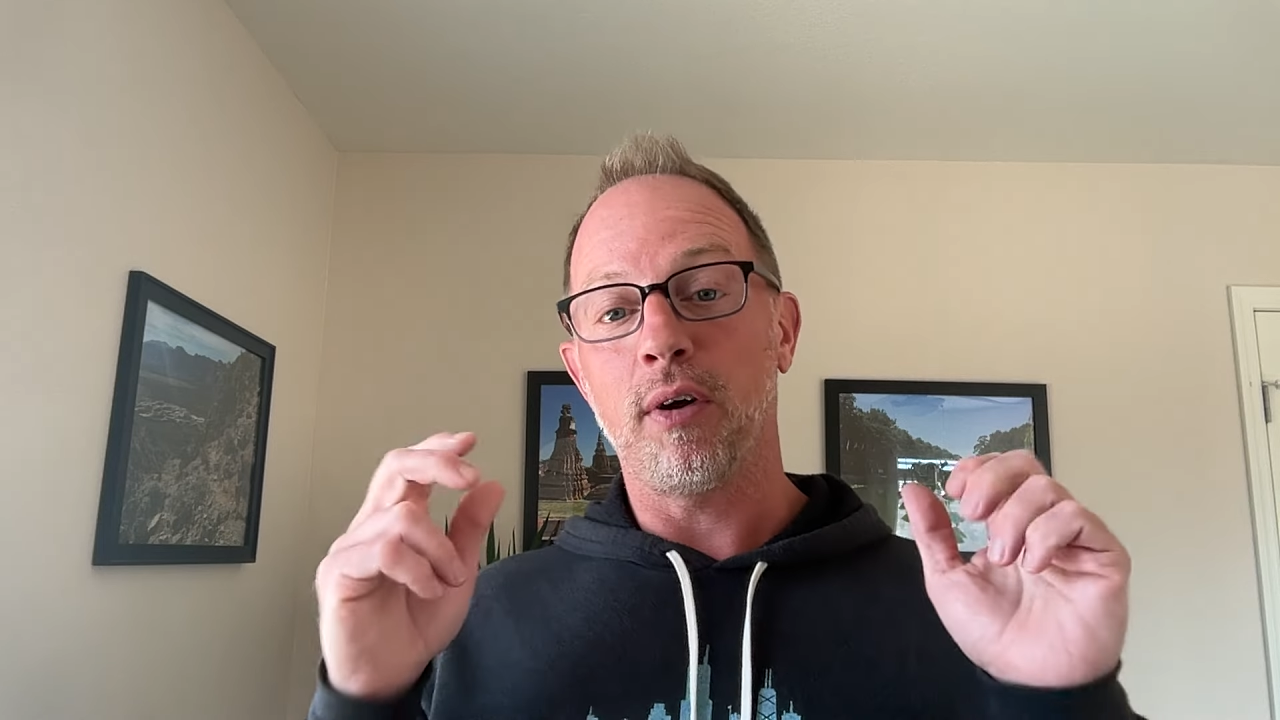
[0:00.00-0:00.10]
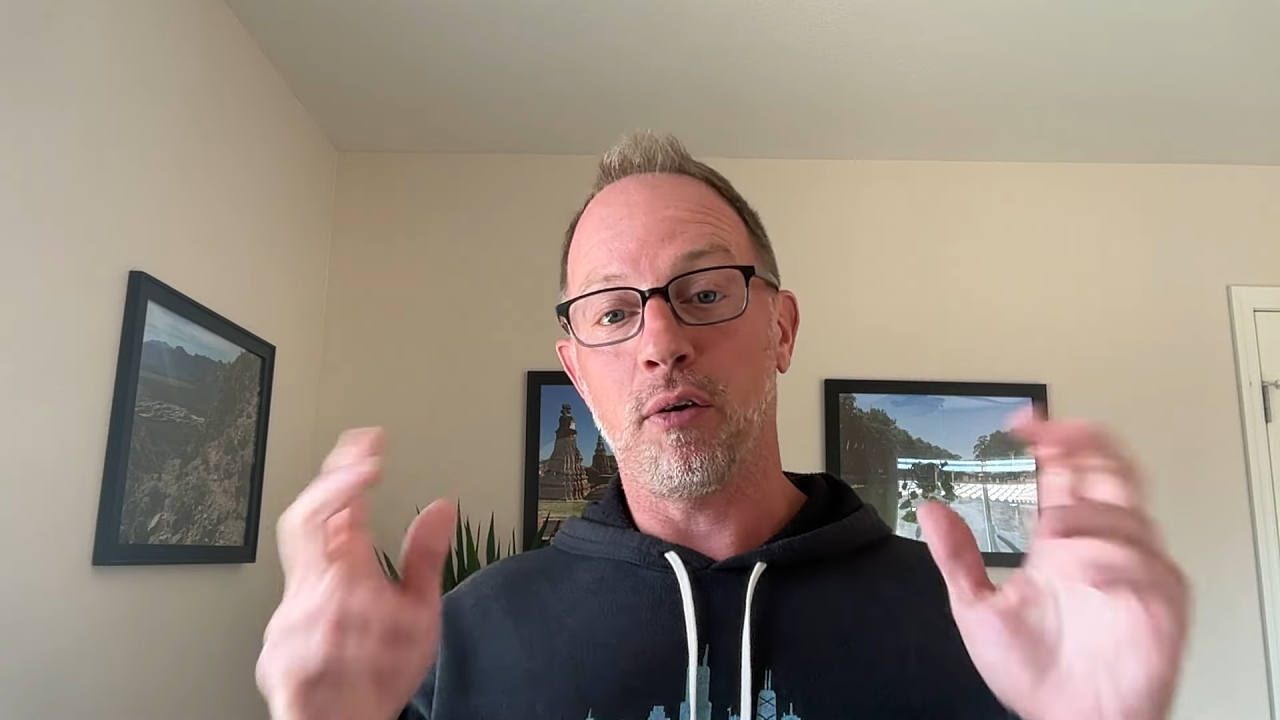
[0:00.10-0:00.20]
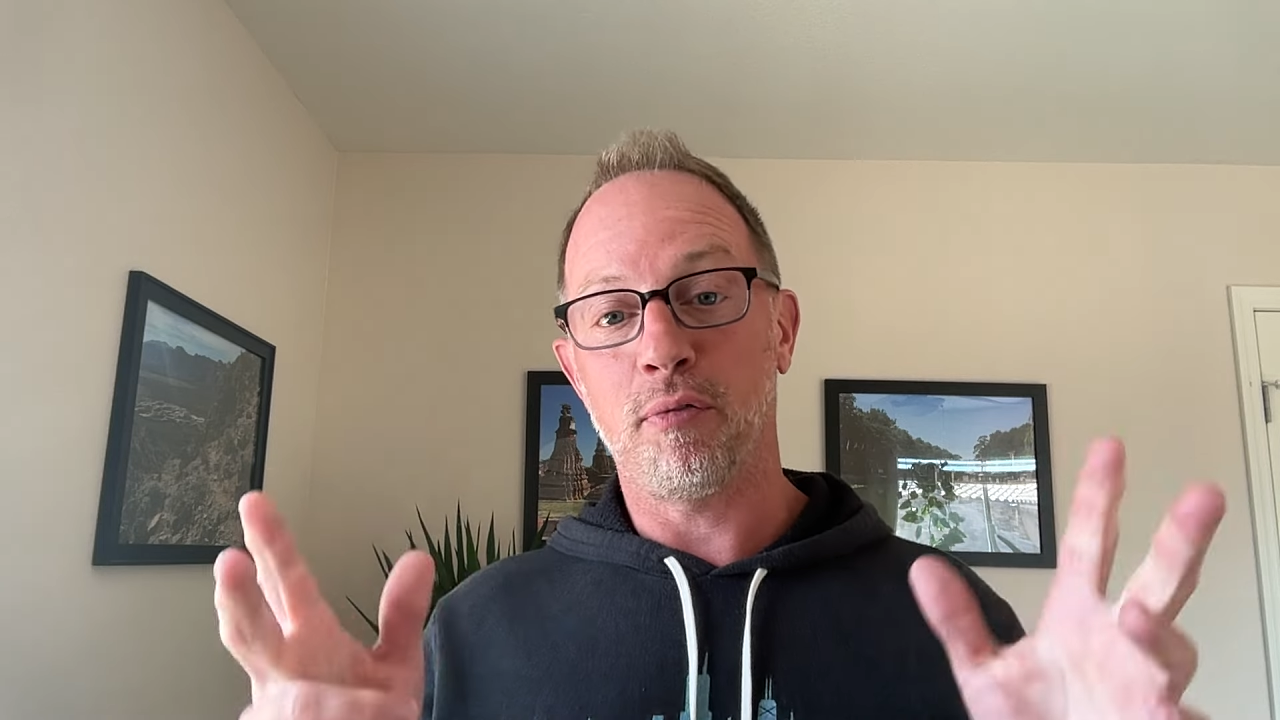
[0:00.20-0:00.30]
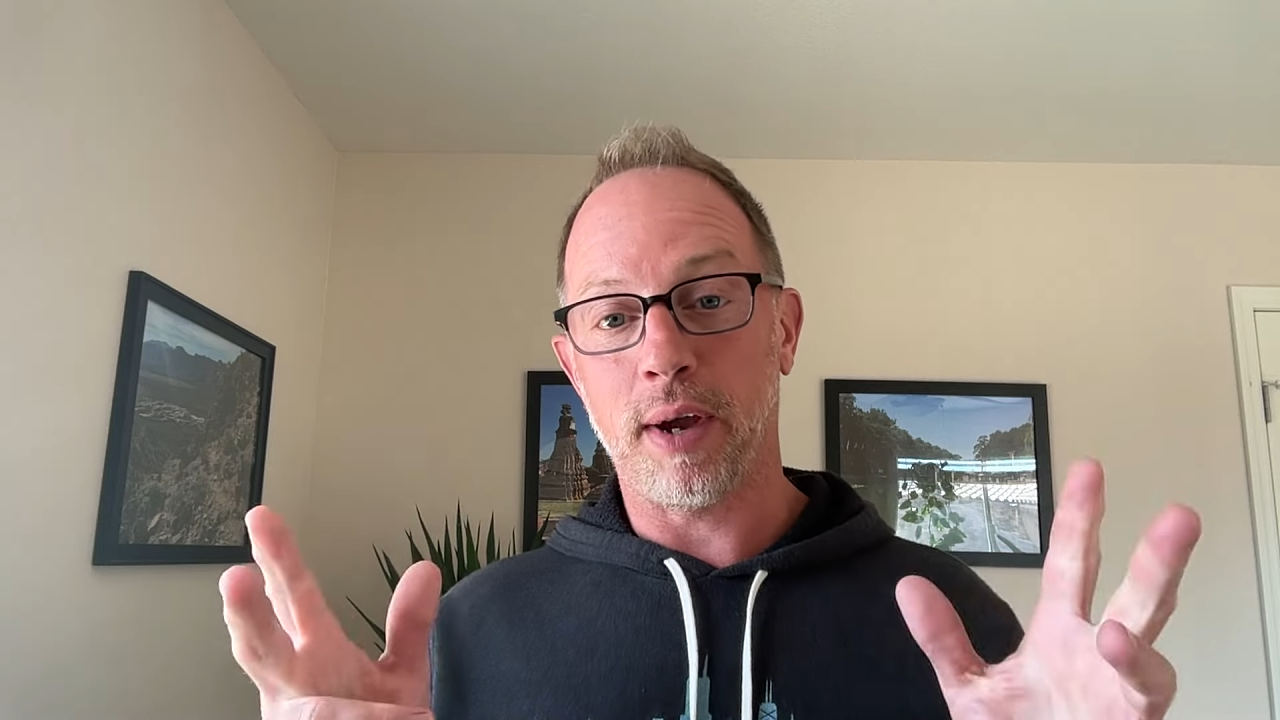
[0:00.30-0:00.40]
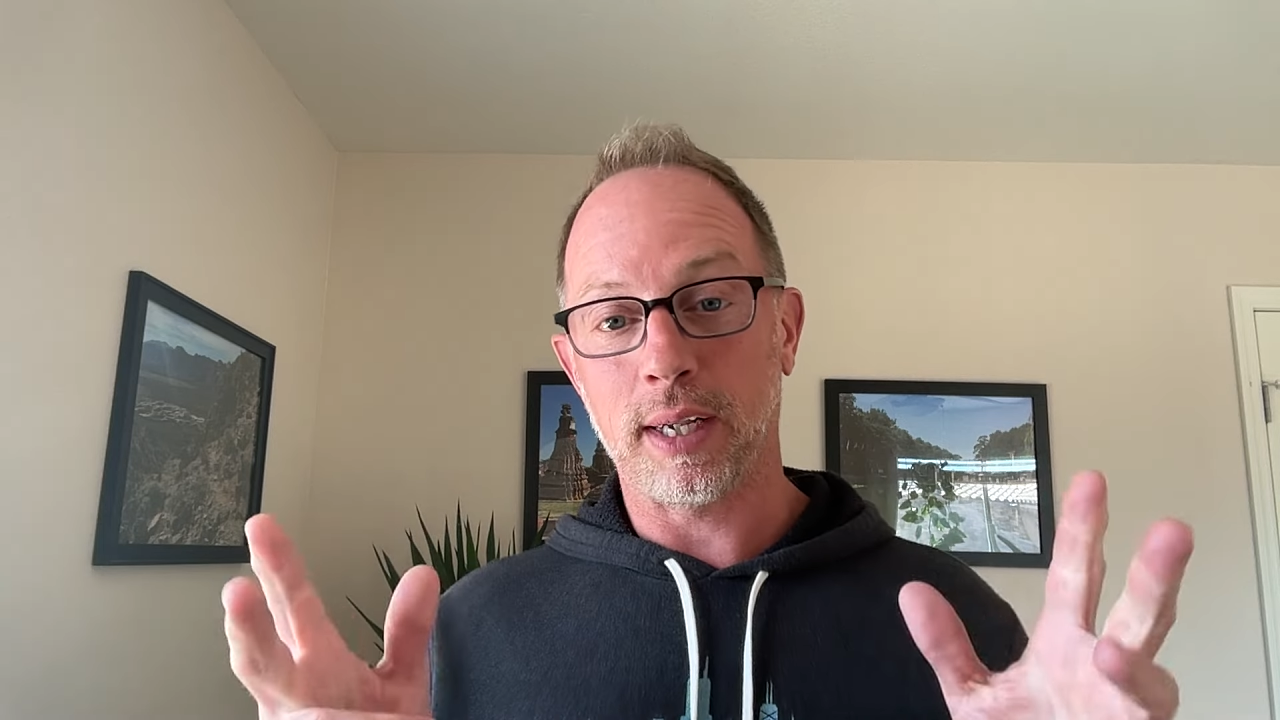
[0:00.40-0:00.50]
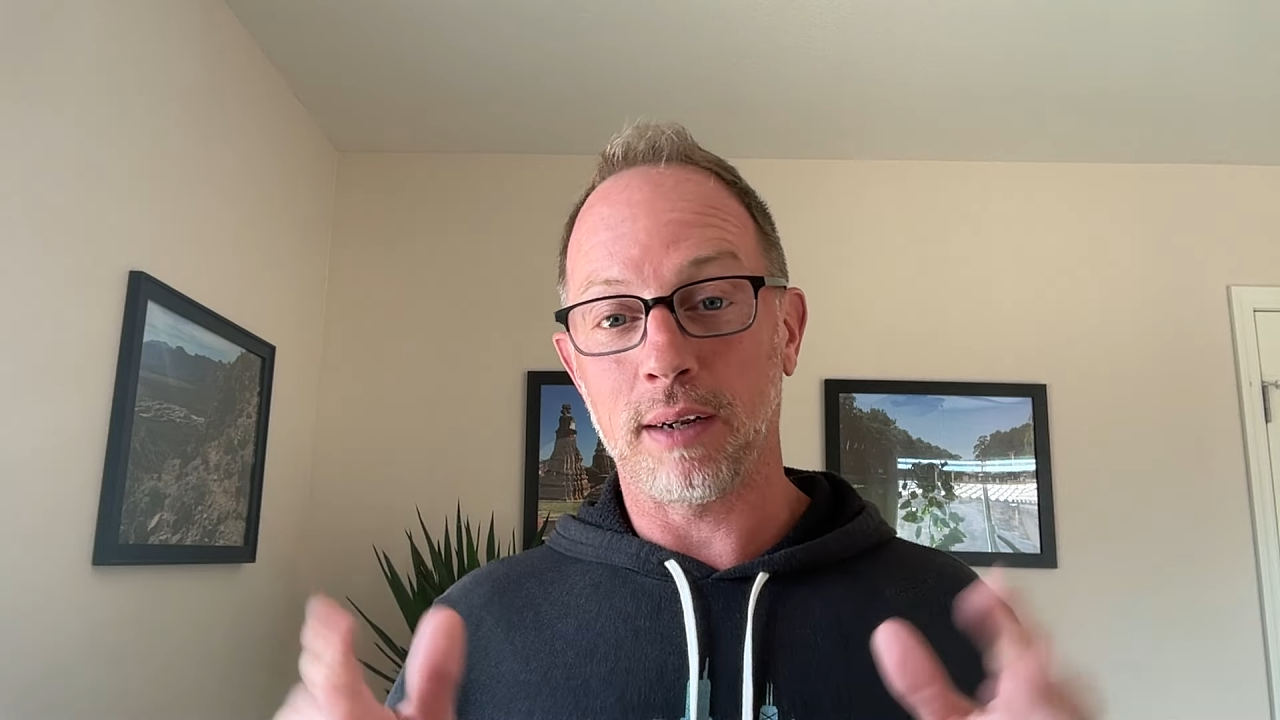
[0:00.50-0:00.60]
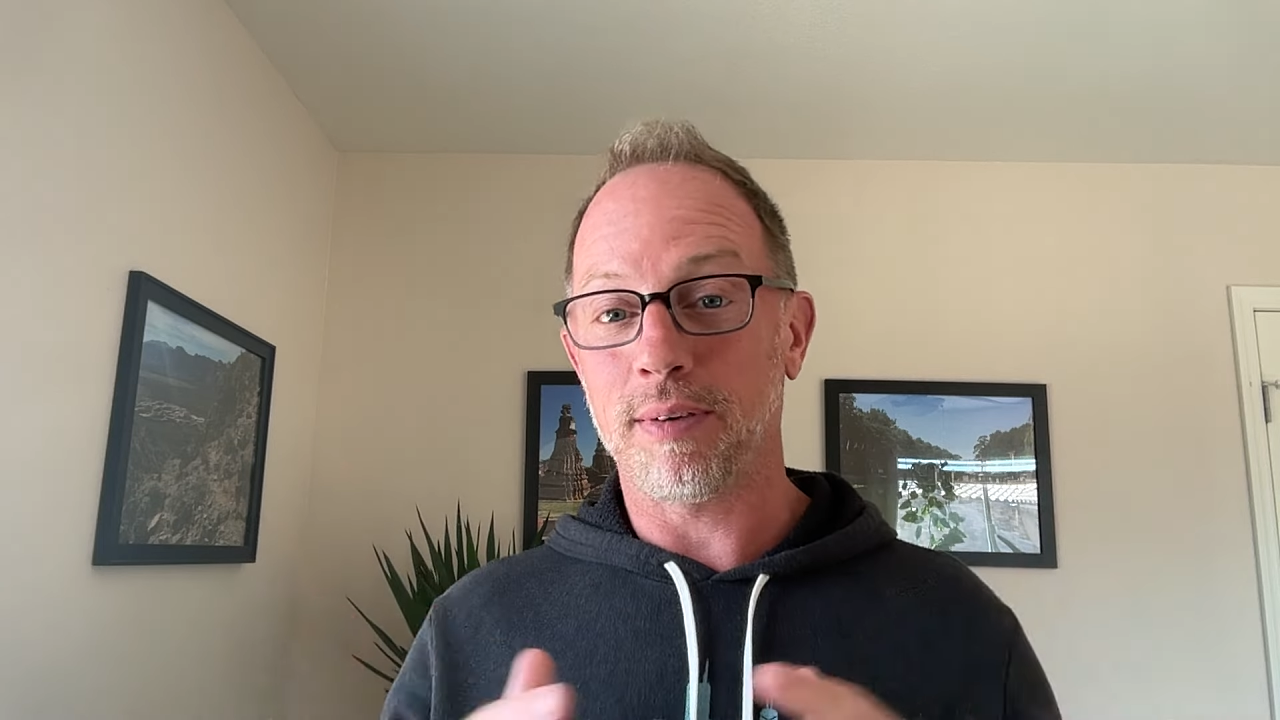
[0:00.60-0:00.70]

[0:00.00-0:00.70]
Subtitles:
effective,